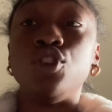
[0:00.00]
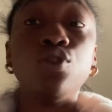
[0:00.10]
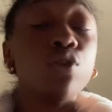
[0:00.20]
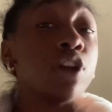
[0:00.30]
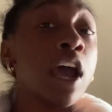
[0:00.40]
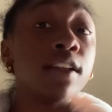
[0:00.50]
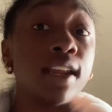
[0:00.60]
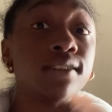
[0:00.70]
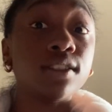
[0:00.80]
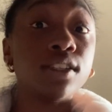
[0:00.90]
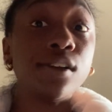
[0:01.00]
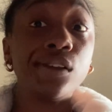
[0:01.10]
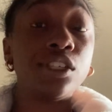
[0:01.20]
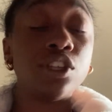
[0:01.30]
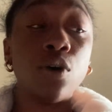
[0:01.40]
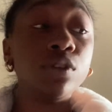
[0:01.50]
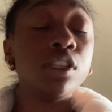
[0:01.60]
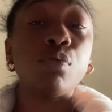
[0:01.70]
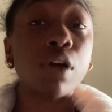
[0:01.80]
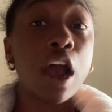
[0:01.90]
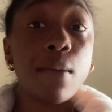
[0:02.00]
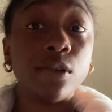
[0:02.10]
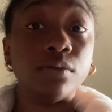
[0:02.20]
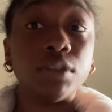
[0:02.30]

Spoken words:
You're not necessarily only the problem.